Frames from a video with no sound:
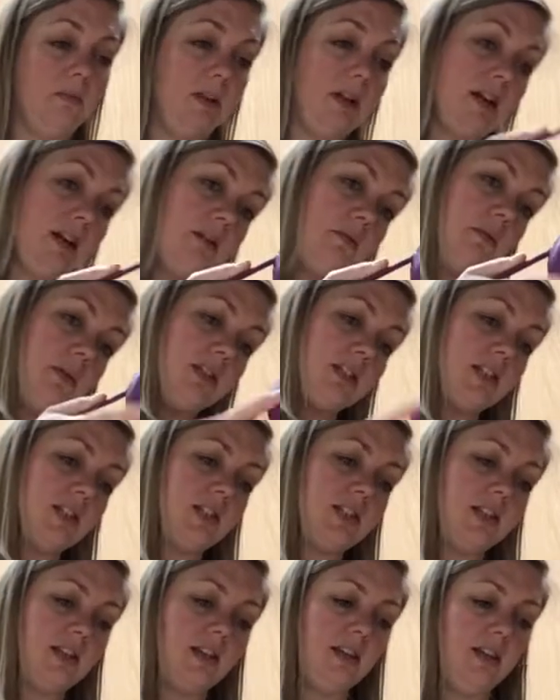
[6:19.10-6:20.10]
Got one
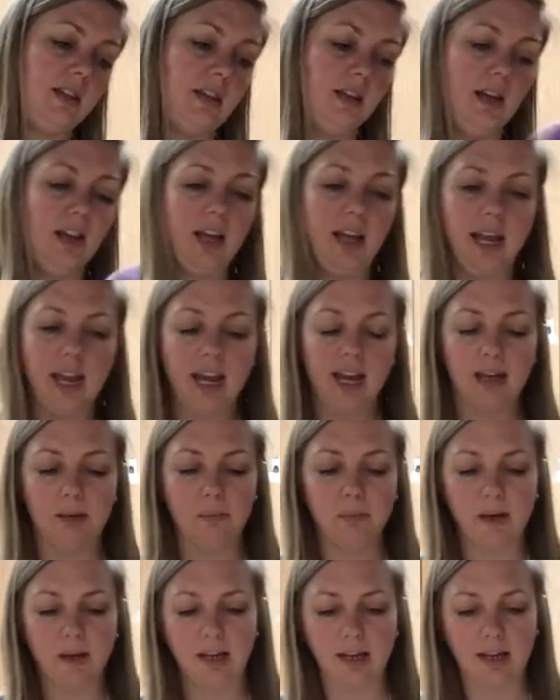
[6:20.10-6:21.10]
hanging
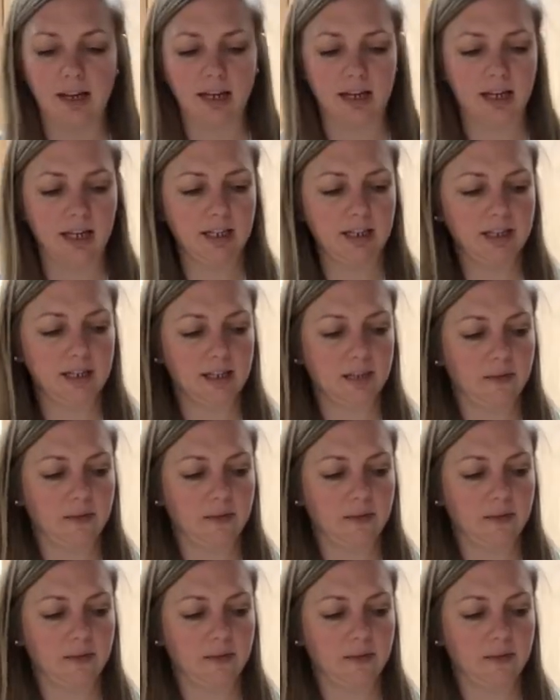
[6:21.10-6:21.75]
behind.